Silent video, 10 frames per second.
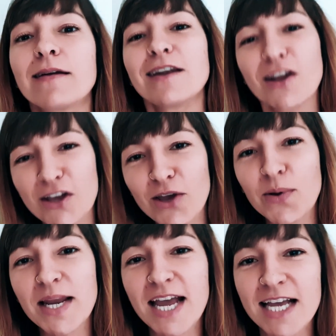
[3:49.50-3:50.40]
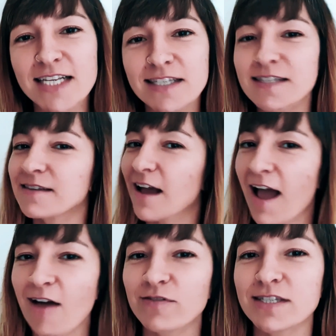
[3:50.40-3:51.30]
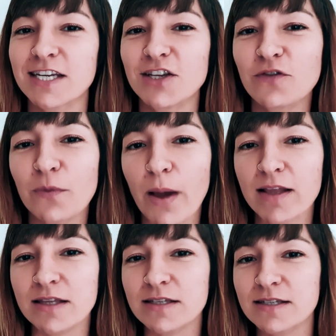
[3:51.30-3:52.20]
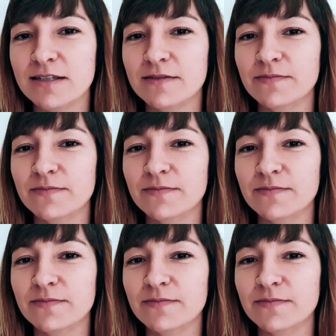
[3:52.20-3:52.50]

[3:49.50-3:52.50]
Look who it is, I haven't seen you for months.